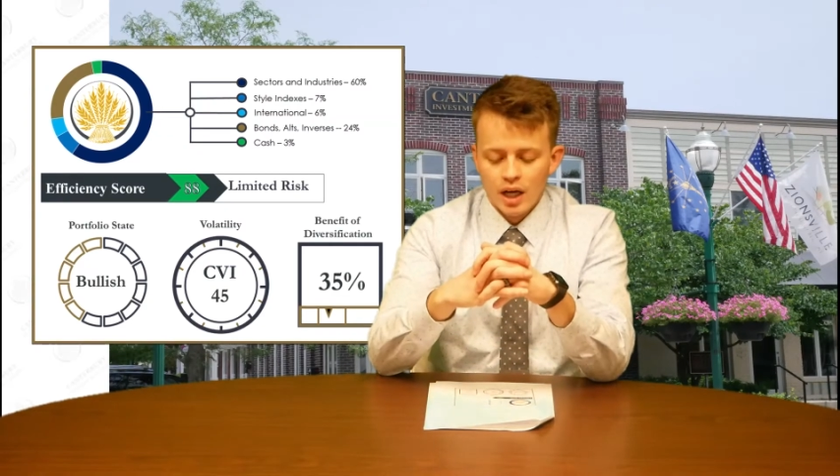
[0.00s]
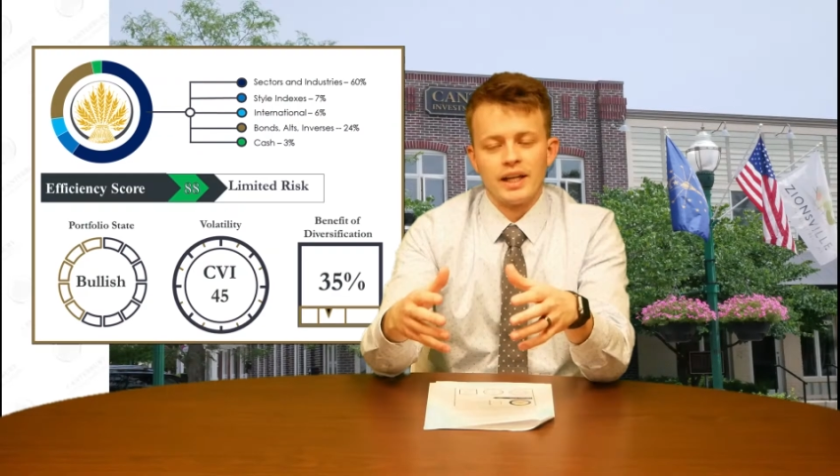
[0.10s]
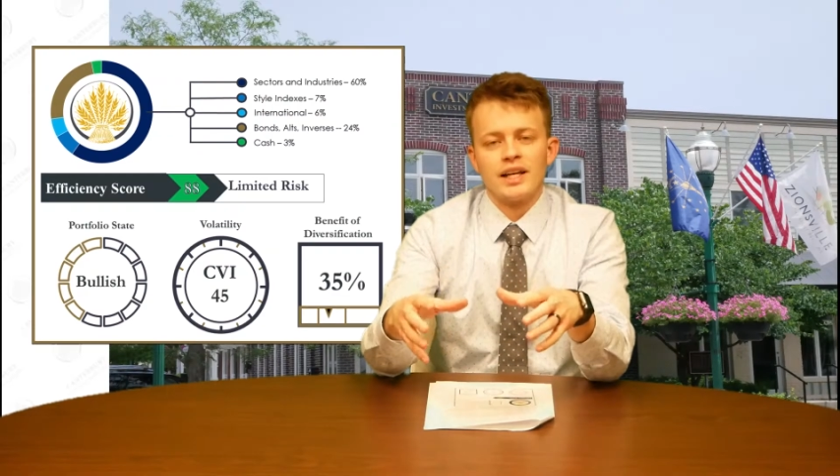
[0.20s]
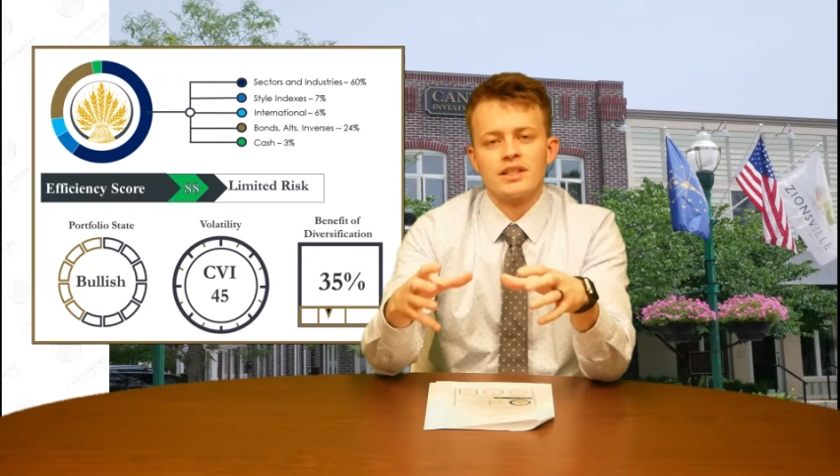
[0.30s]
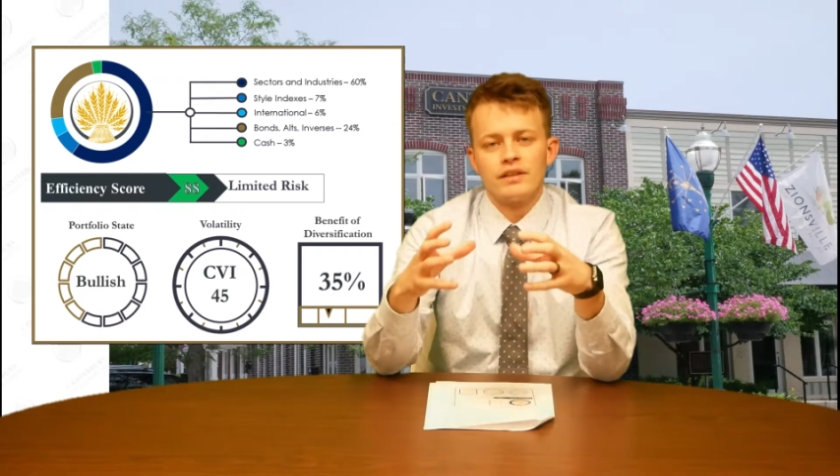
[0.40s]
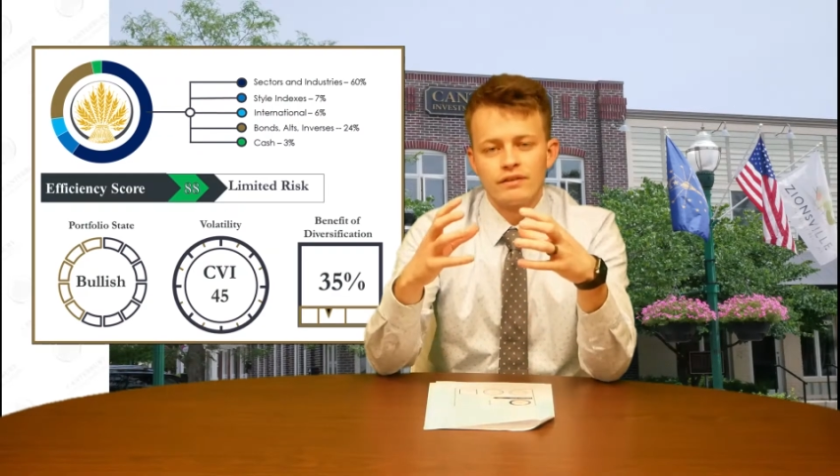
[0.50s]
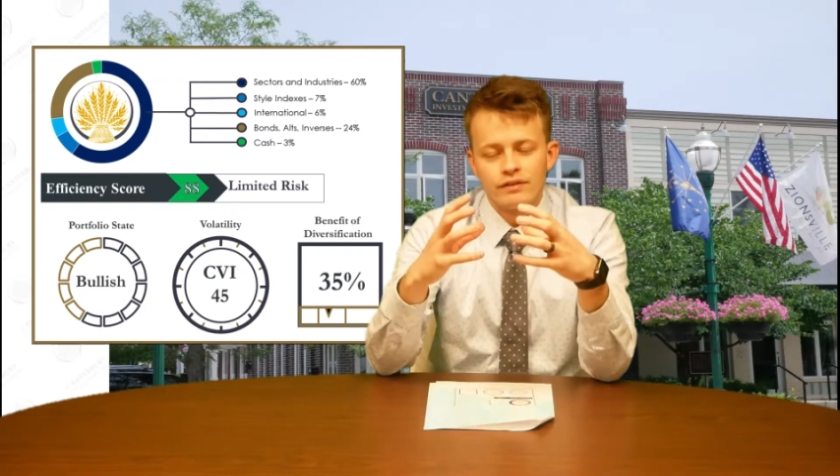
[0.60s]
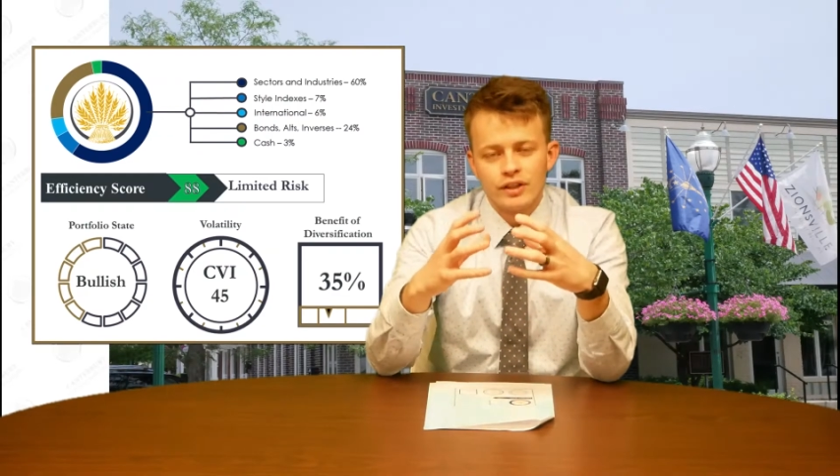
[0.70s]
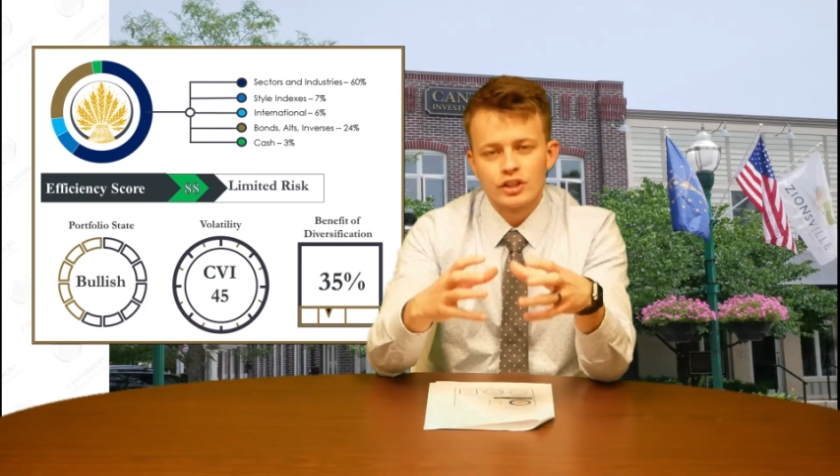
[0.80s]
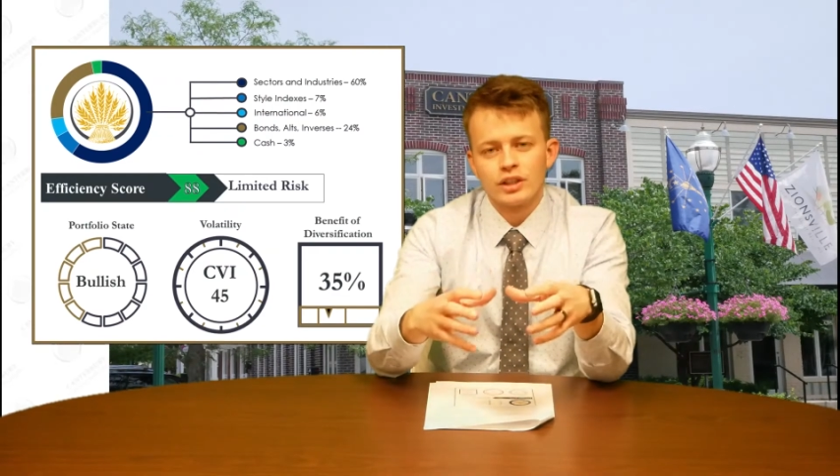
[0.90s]
It has an
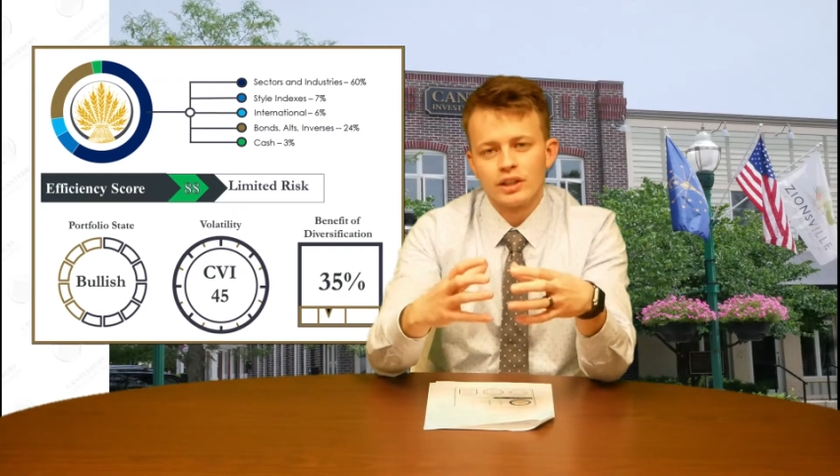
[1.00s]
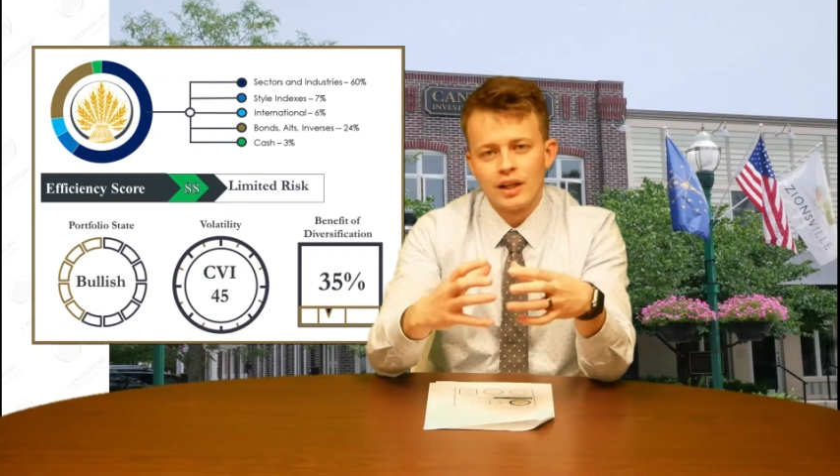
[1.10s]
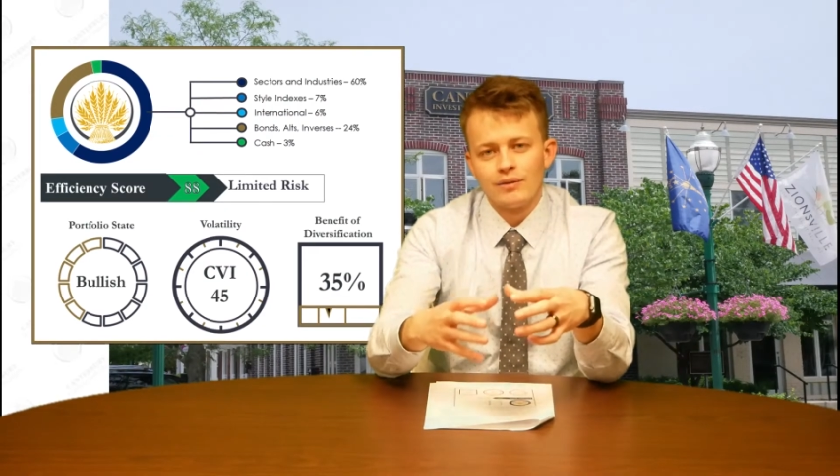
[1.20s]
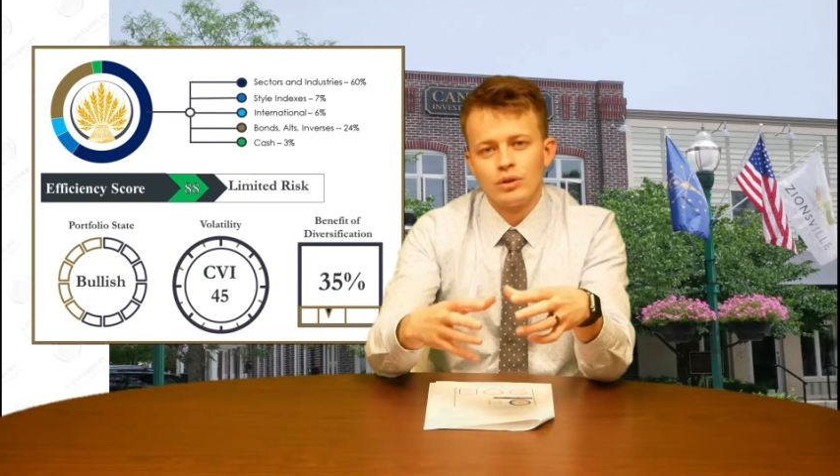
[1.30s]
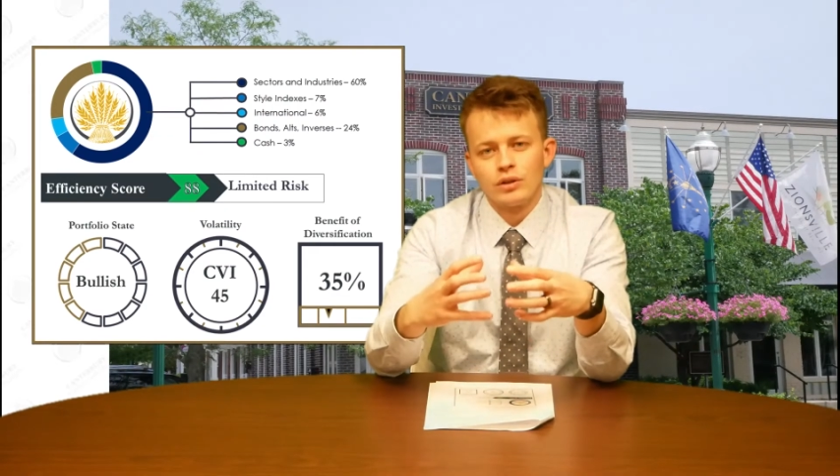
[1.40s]
efficient level